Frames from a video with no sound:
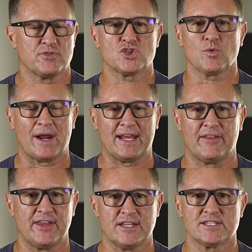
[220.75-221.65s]
sweating
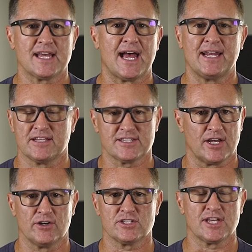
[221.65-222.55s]
on the inside, et
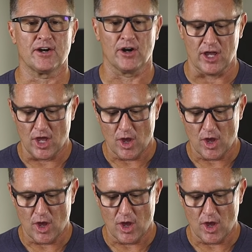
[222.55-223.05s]
cetera, et cetera.